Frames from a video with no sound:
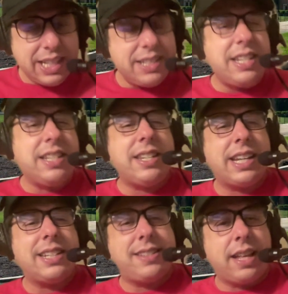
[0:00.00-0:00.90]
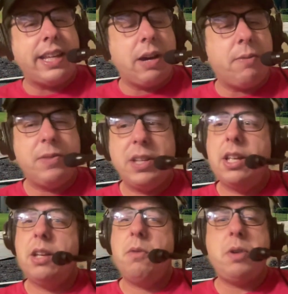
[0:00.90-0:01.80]
season tickets selling out
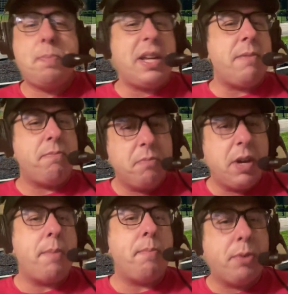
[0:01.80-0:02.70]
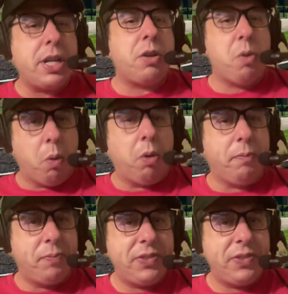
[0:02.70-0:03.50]
would be pretty cool.